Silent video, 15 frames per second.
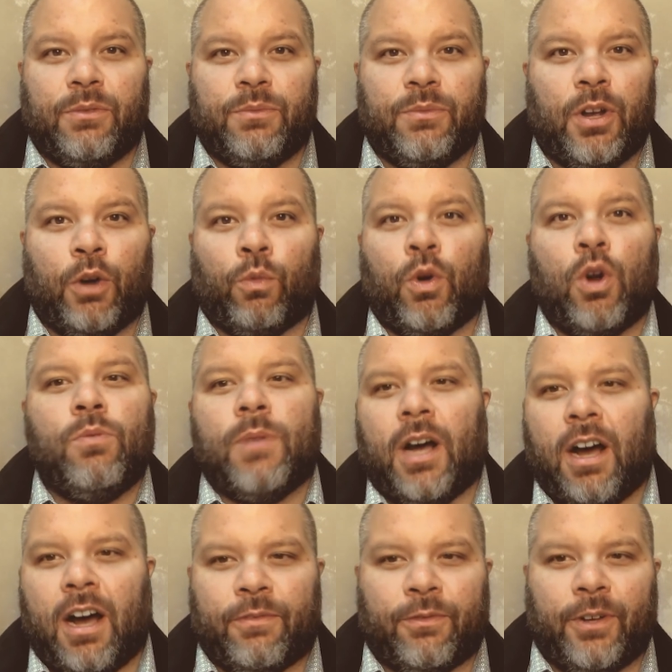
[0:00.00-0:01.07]
aroma
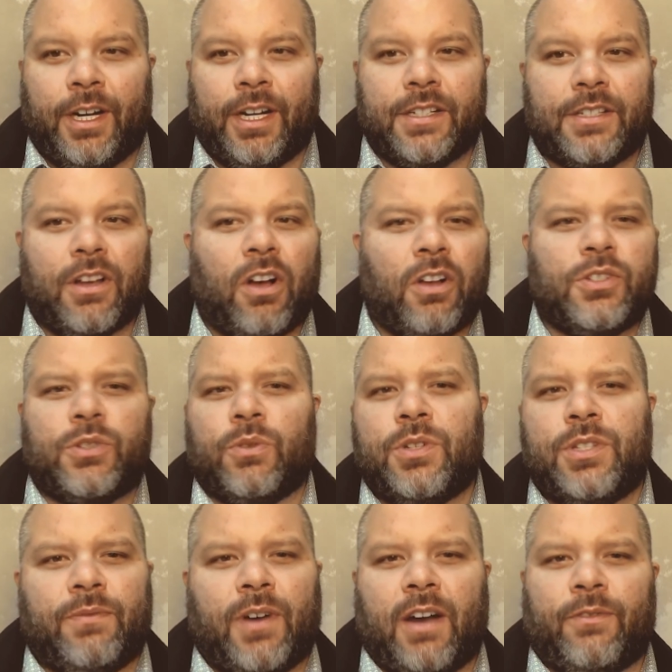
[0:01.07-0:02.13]
offerings, all
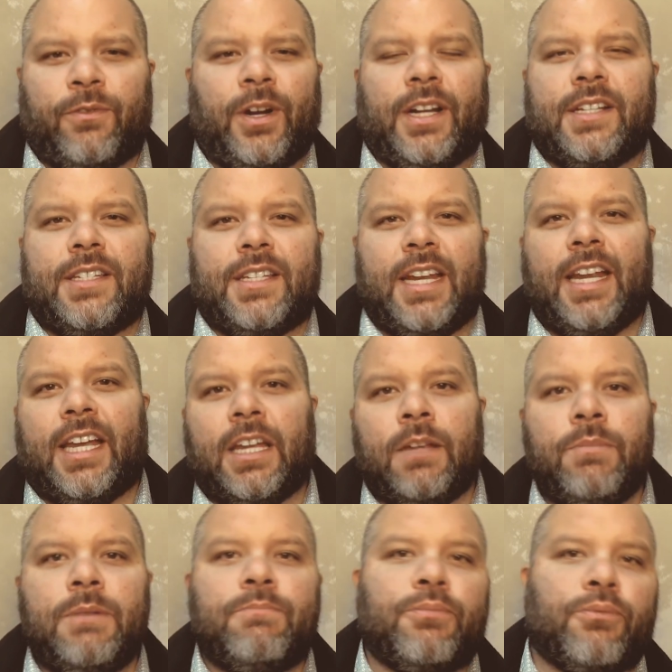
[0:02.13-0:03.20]
sorts of offerings. And it can
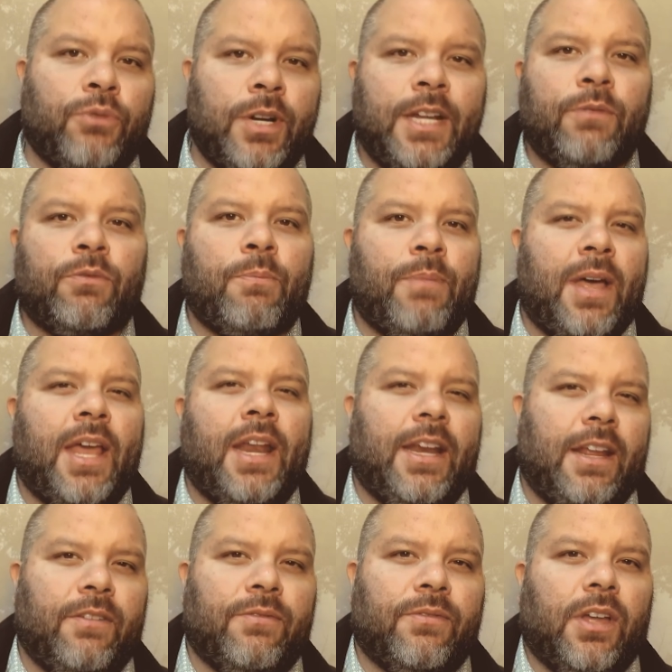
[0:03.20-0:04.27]
be pretty
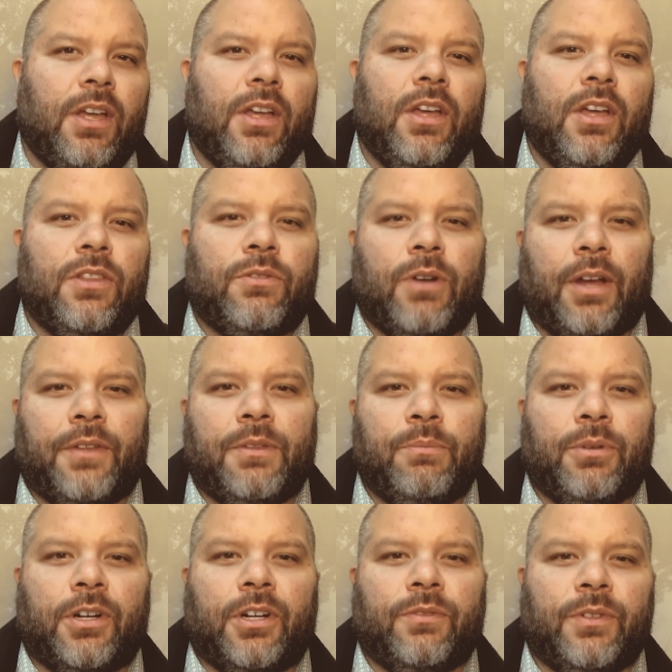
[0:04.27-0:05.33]
repetitive throughout the
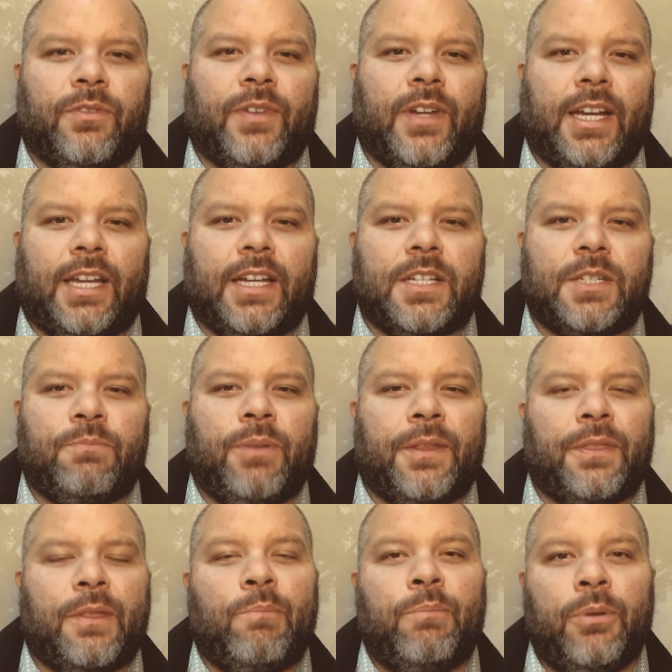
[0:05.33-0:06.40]
book of Leviticus, but
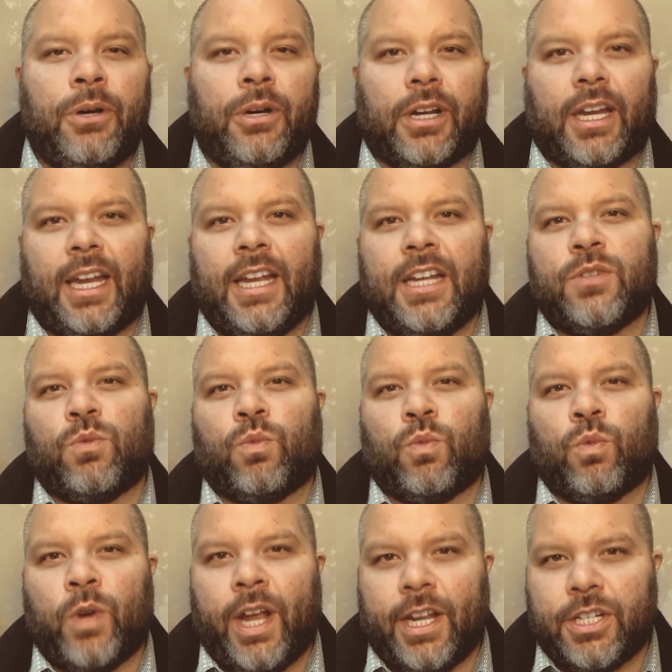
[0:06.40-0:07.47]
the book is
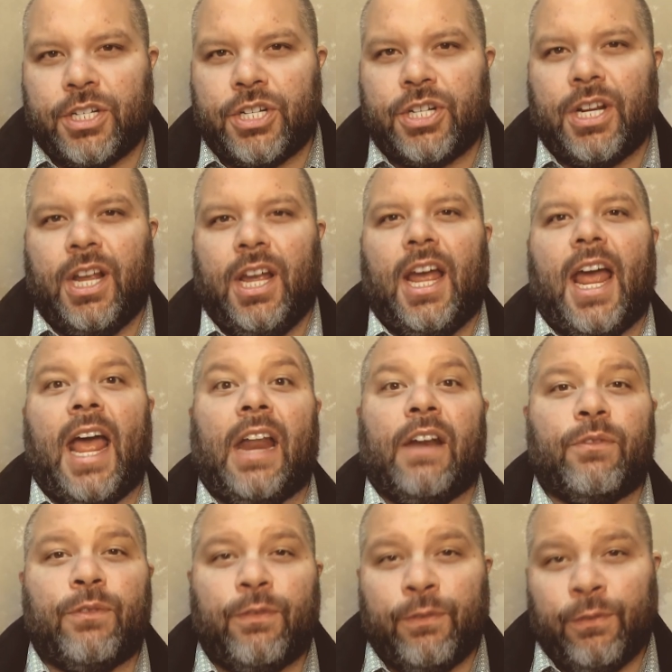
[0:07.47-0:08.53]
rich and
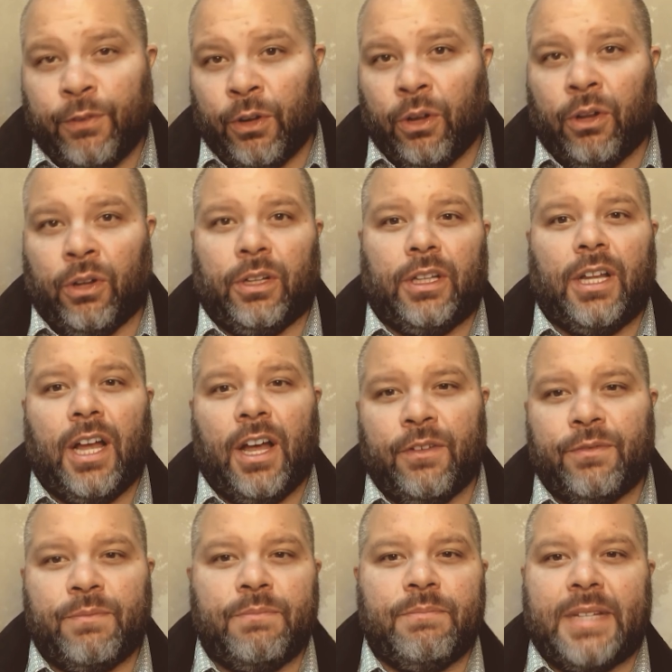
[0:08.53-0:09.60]
full
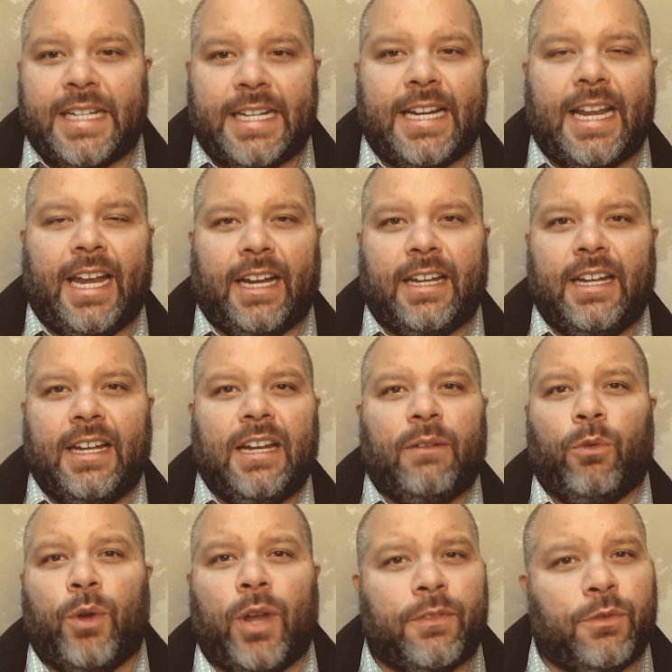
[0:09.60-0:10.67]
of meaning.
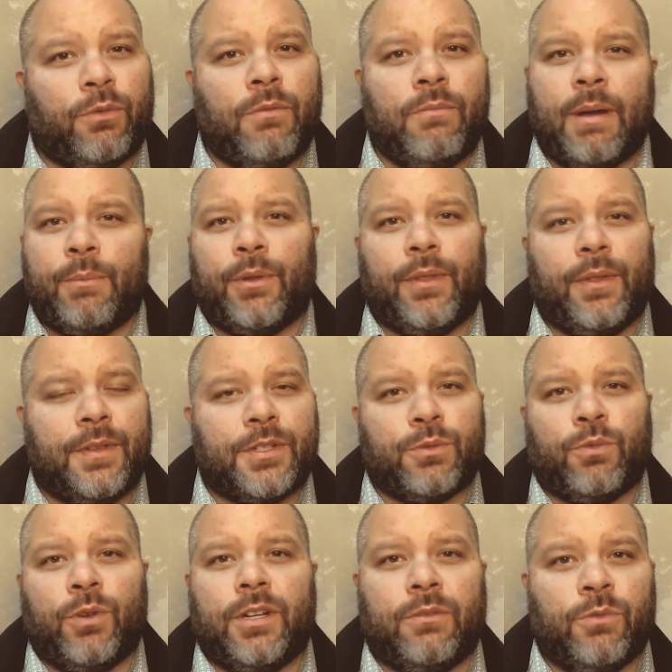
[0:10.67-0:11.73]
And we have to remember that this
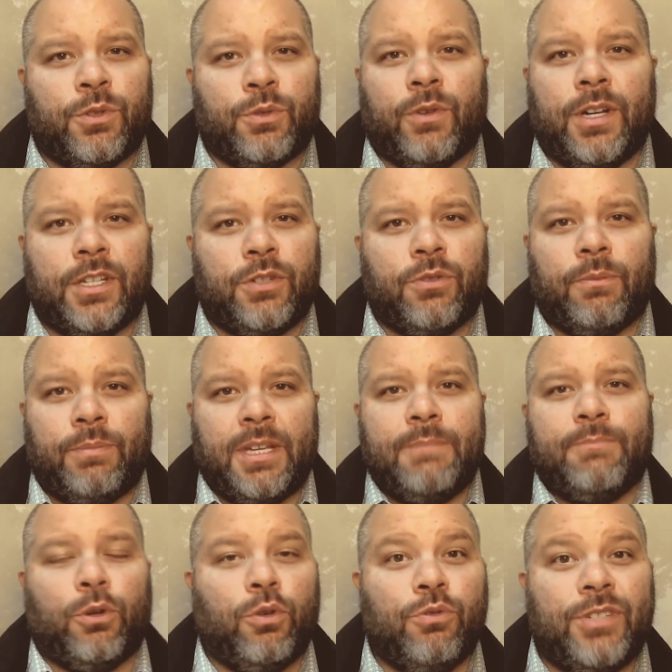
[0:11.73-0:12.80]
was written to a
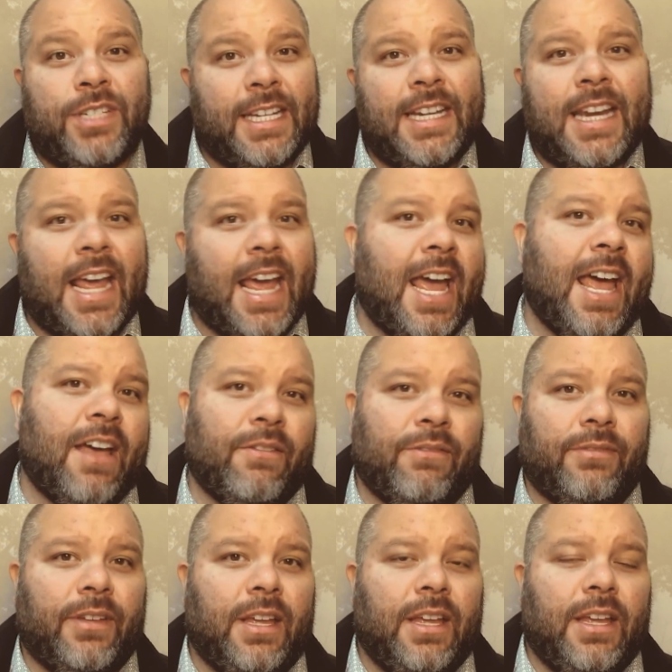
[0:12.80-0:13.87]
people who didn't
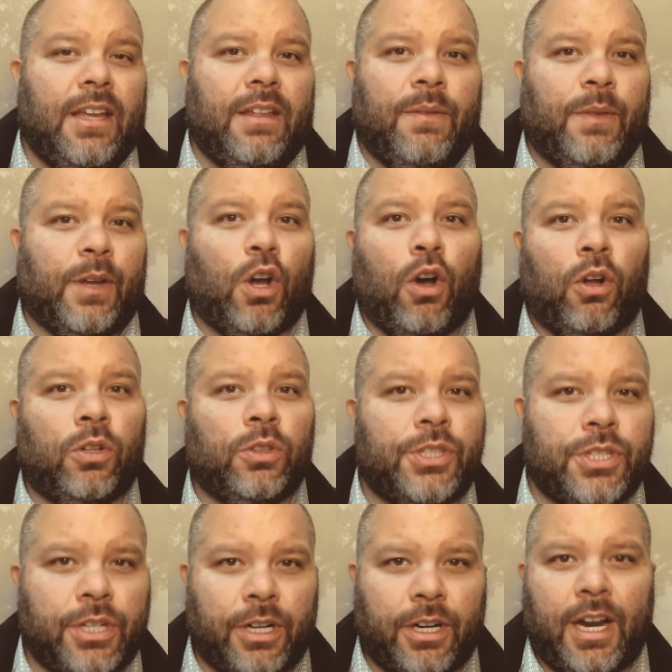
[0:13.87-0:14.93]
have, and the
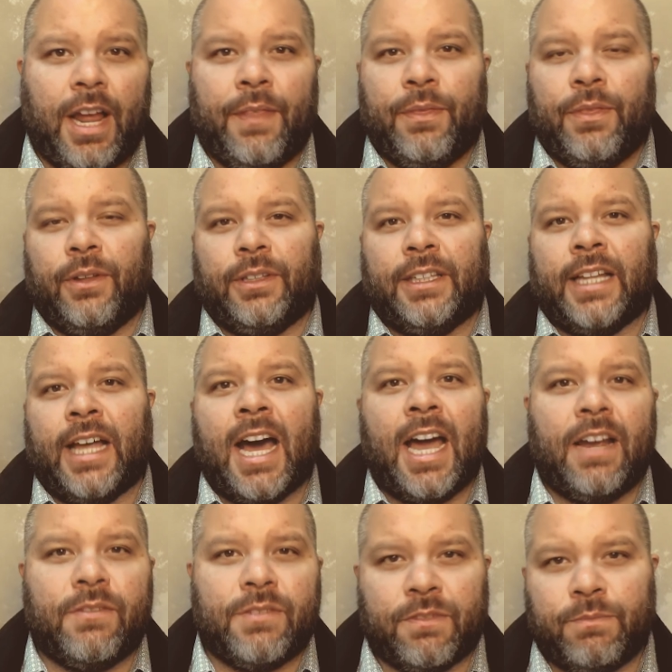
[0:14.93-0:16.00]
culture and the
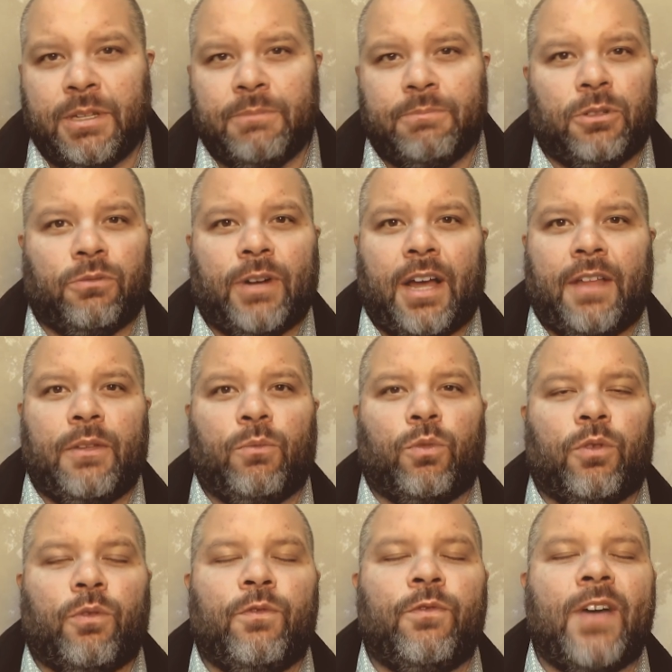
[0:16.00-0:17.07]
lives of people around them
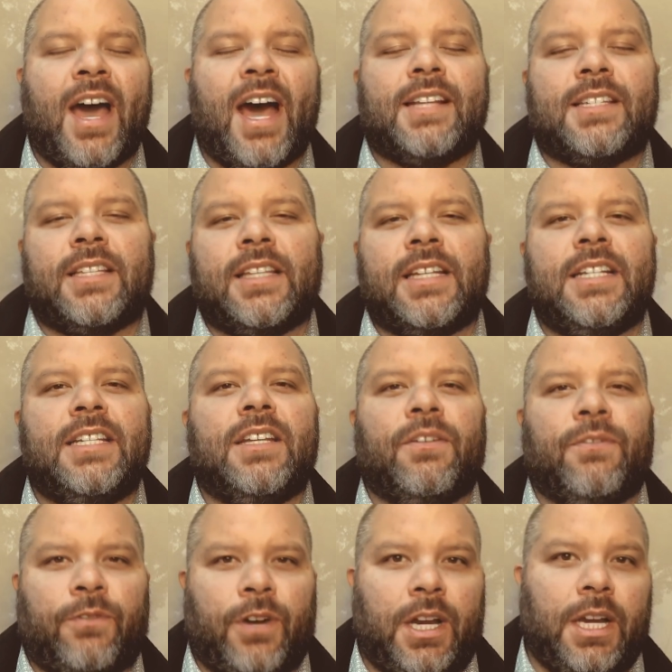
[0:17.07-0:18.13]
were vastly
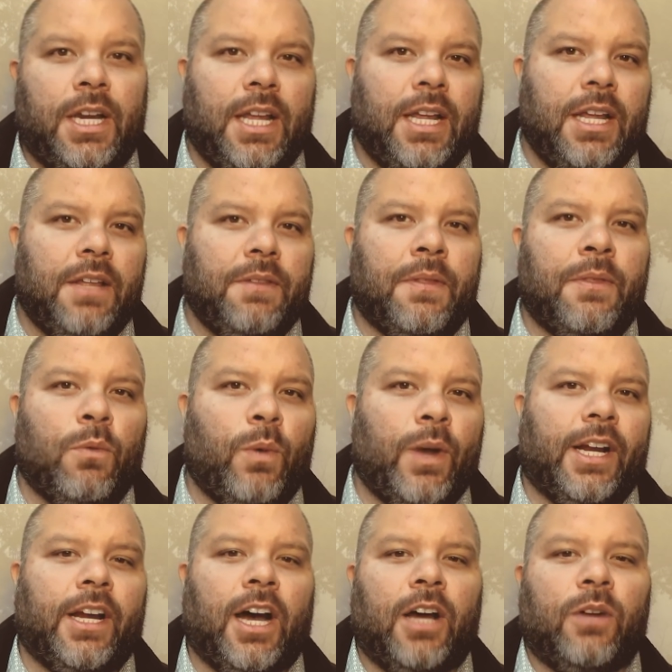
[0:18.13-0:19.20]
different than the way
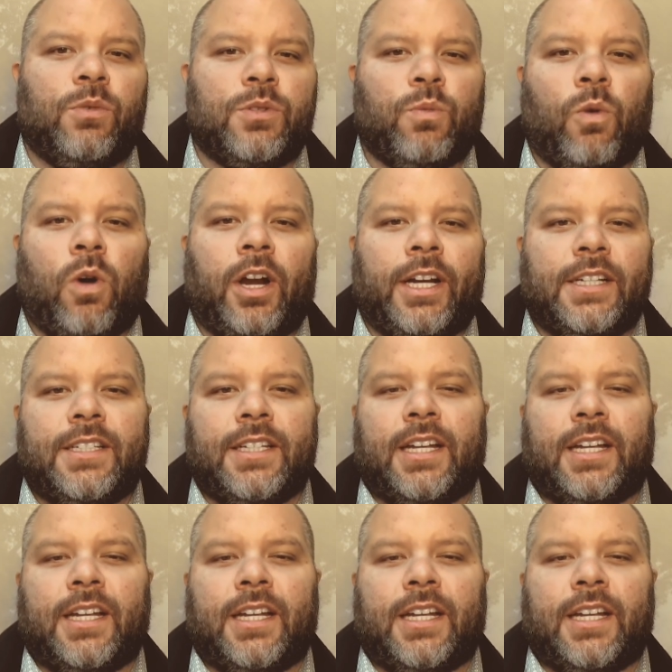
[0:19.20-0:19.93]
God was wanted